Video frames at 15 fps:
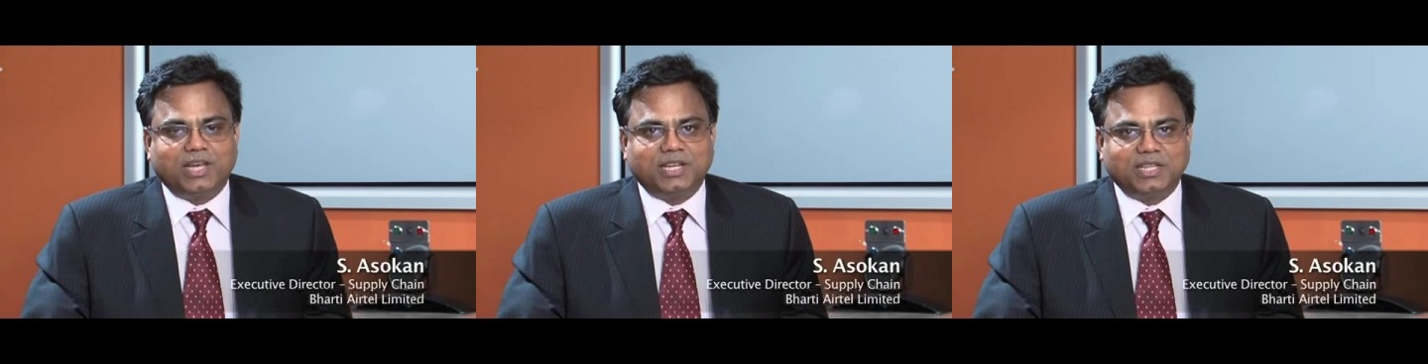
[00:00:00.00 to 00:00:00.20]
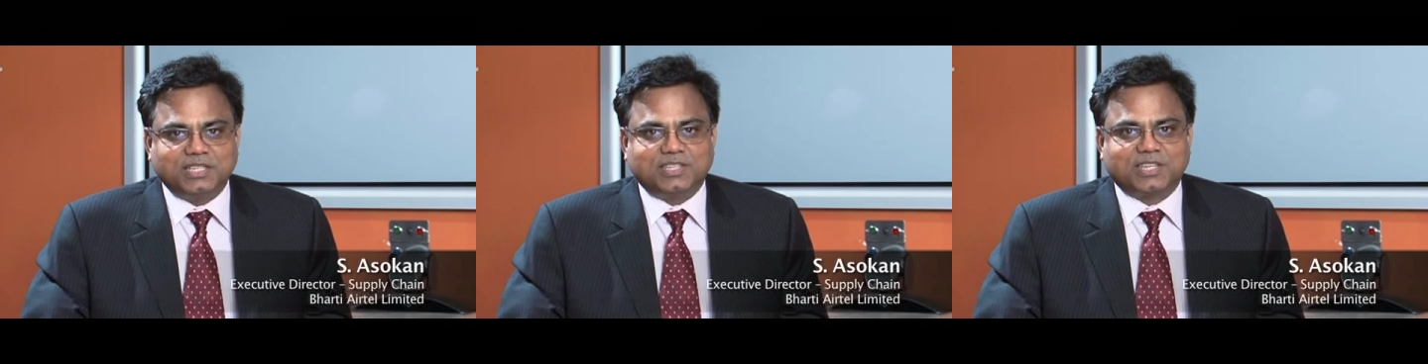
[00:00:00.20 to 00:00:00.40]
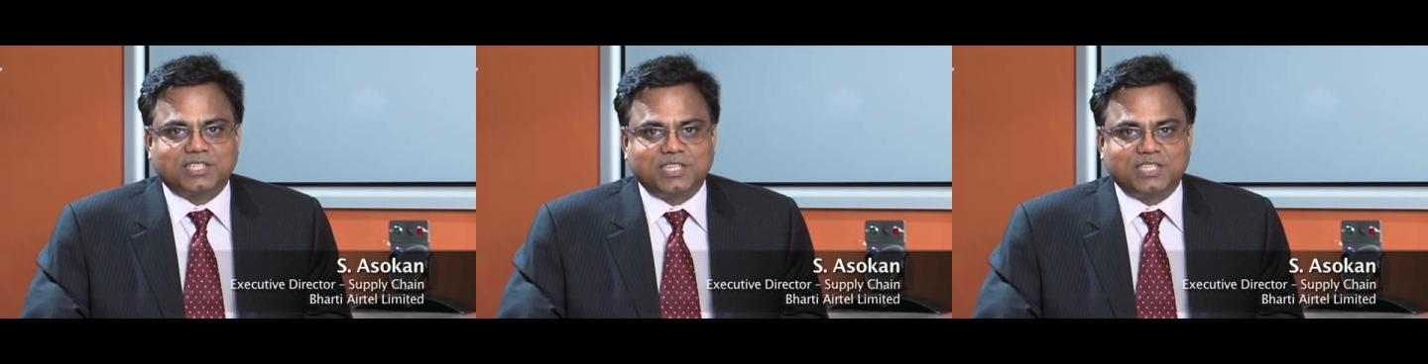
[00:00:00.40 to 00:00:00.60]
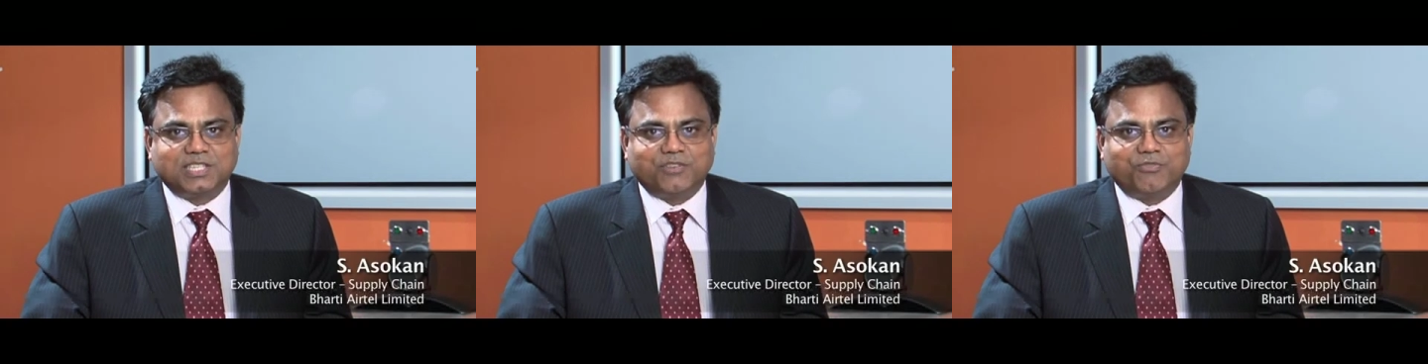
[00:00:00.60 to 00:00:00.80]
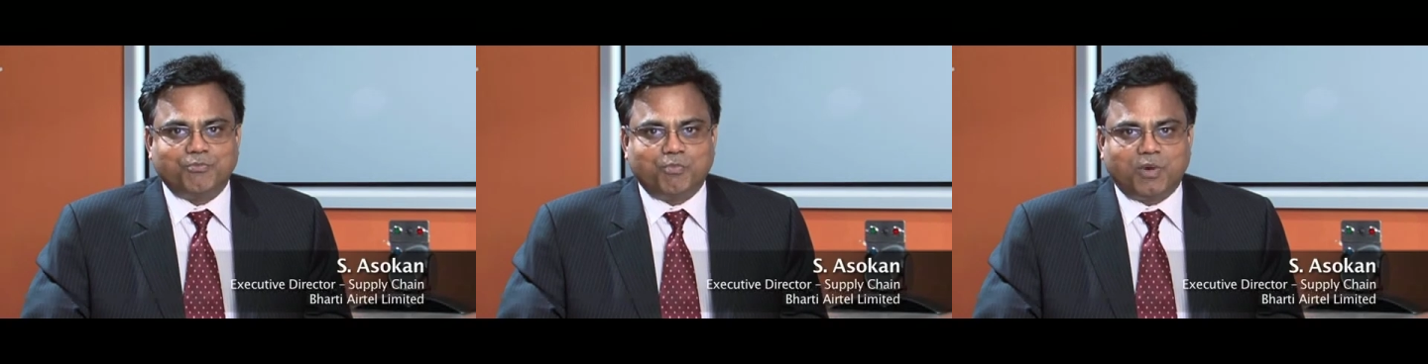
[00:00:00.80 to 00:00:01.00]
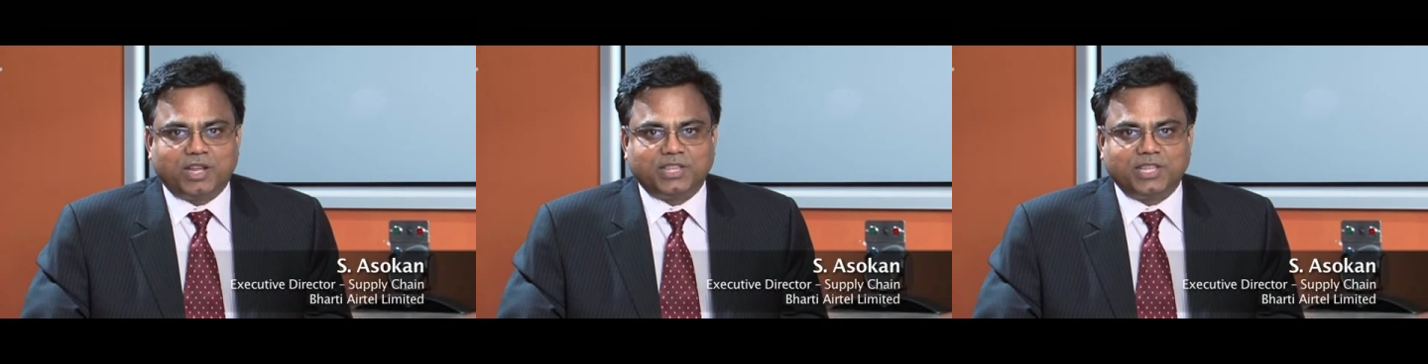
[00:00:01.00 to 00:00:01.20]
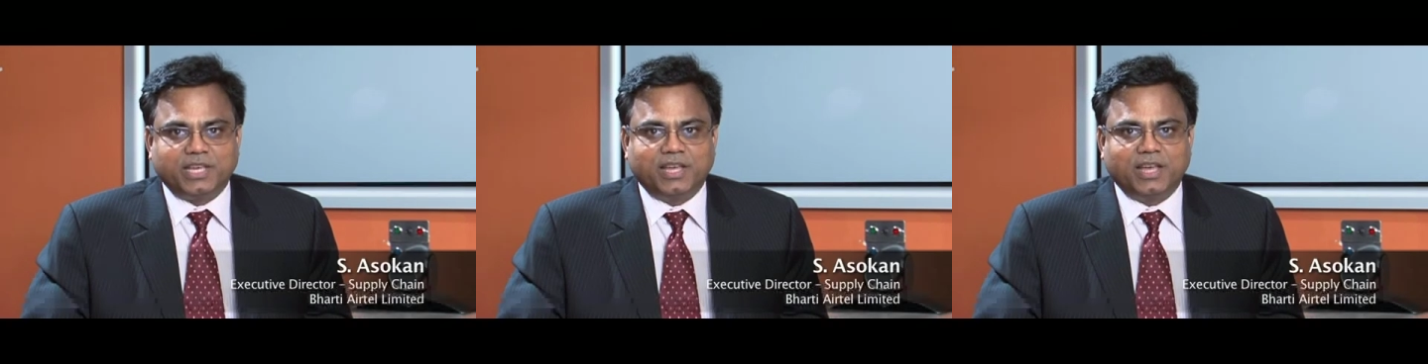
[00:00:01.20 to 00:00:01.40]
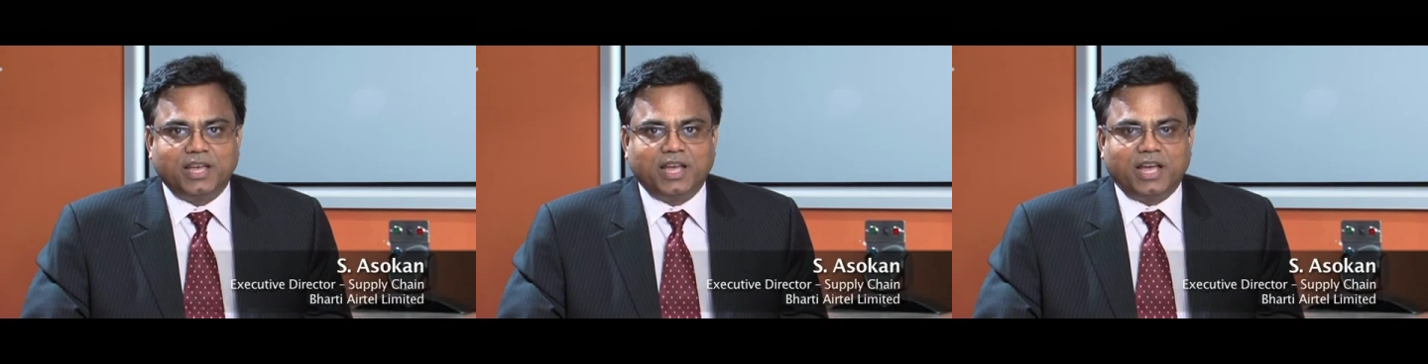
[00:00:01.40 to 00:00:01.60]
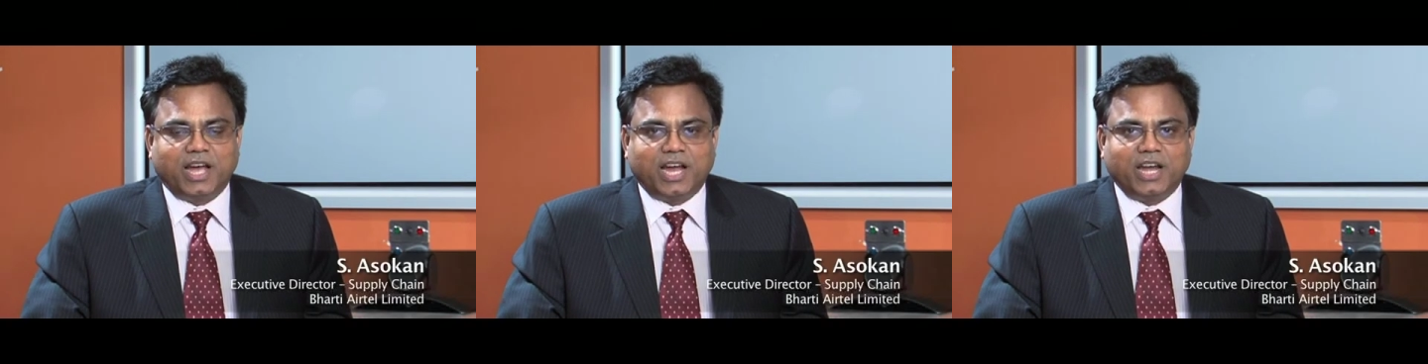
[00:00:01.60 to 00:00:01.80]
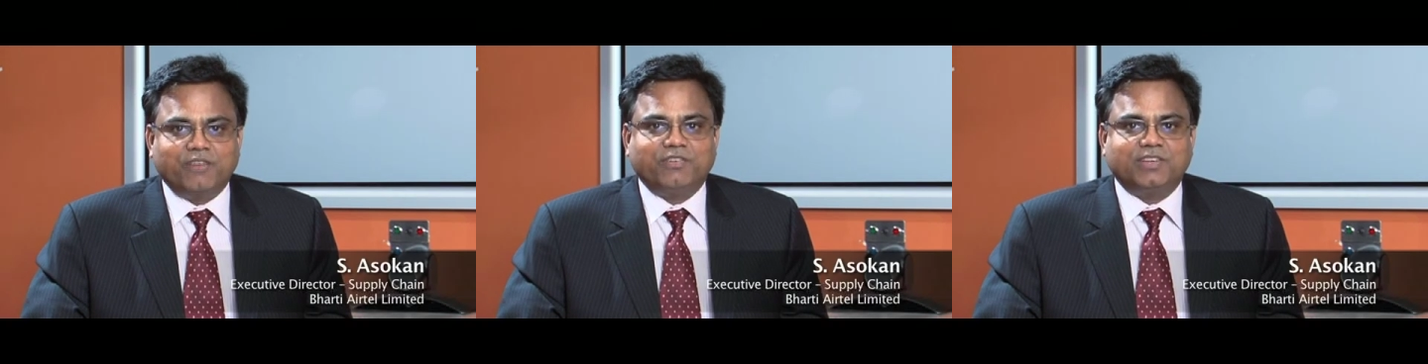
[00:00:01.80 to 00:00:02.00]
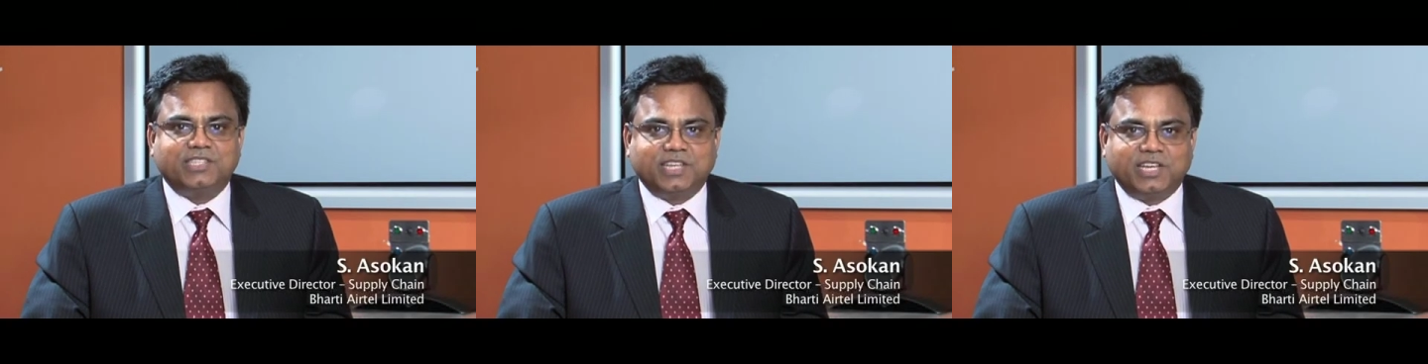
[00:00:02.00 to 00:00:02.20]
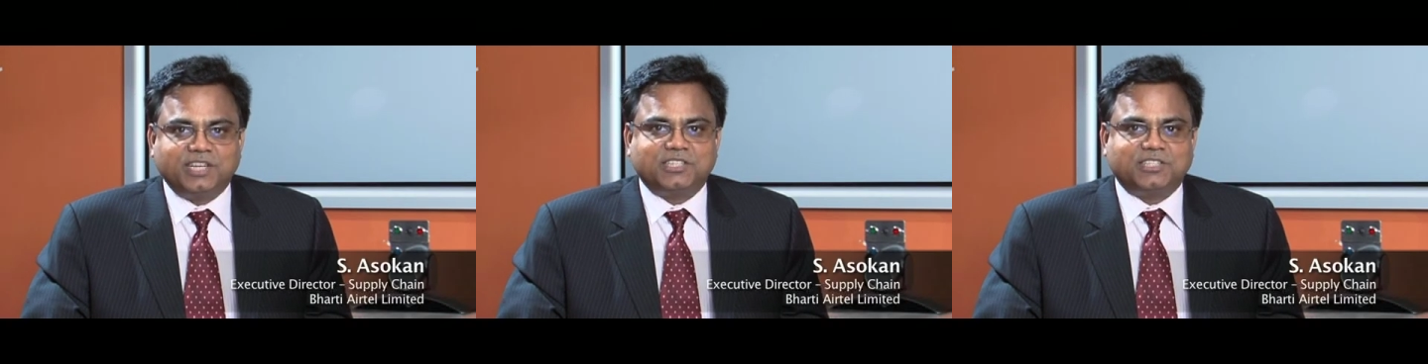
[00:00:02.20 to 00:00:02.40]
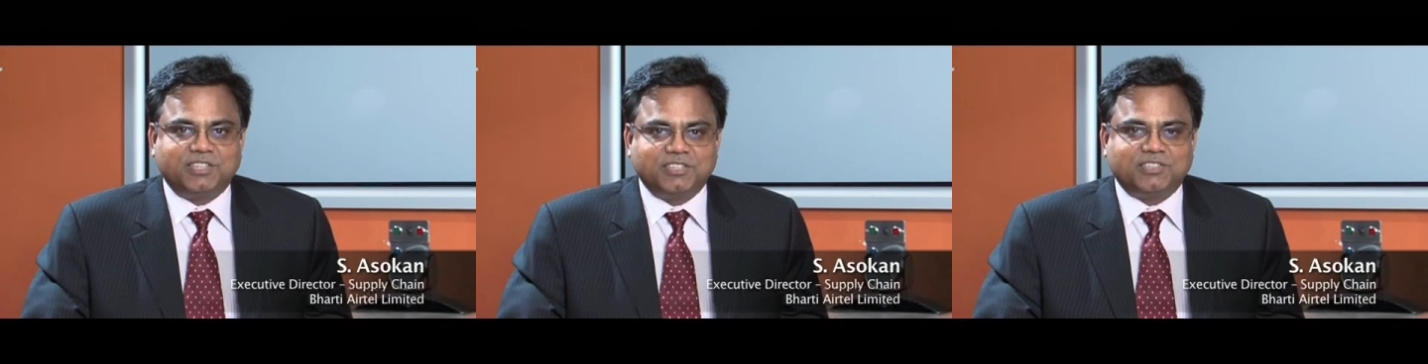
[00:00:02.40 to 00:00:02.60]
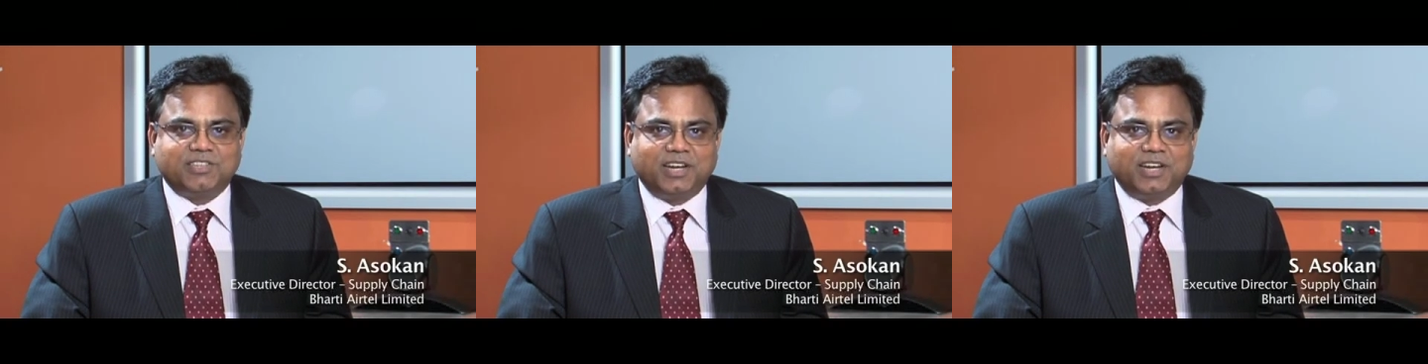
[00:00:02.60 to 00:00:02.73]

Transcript: in the success of Bharti, and we cherish this